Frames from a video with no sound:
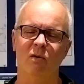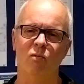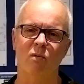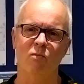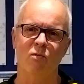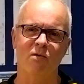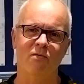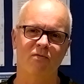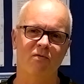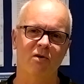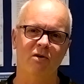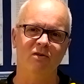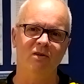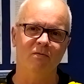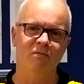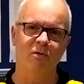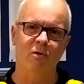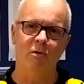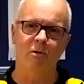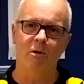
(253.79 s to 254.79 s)
when we're fighting
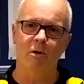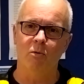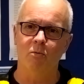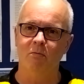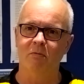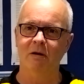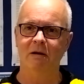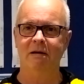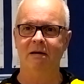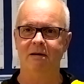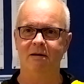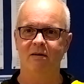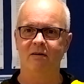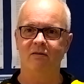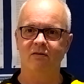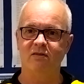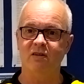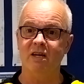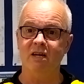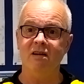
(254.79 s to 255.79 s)
for our own
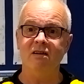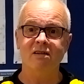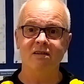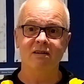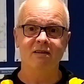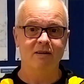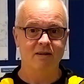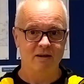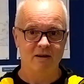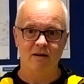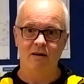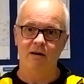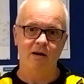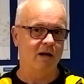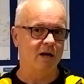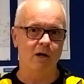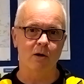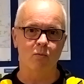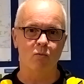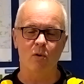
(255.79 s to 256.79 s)
seat,
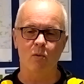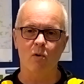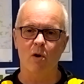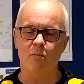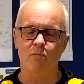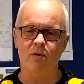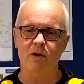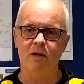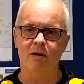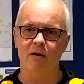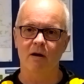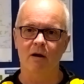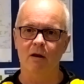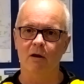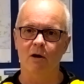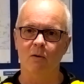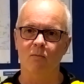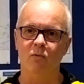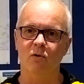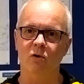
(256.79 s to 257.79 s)
we won't be
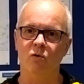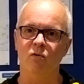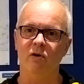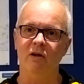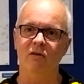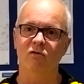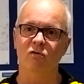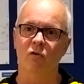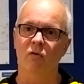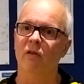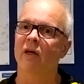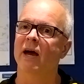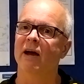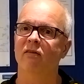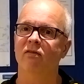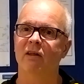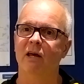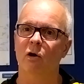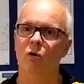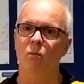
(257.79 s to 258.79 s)
aligned with the Greens on
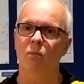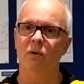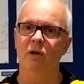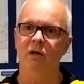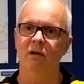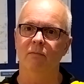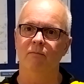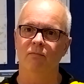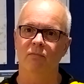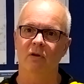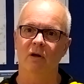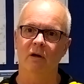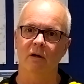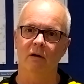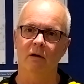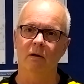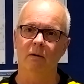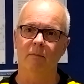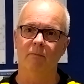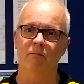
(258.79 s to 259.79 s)
that. That will be
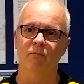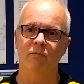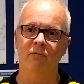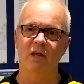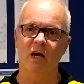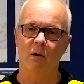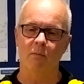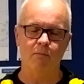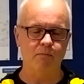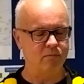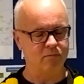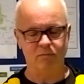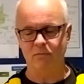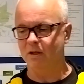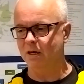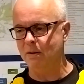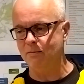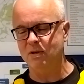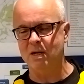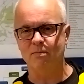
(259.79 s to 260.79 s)
the
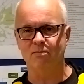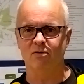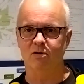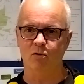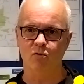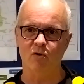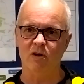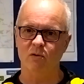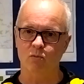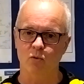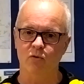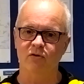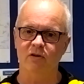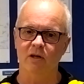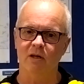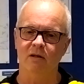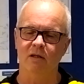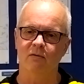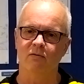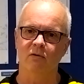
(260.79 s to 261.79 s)
Lib Dems and the Greens will sit
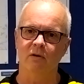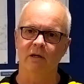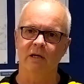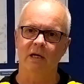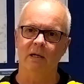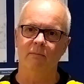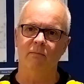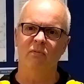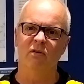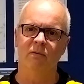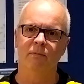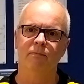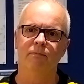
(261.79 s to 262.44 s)
in different camps.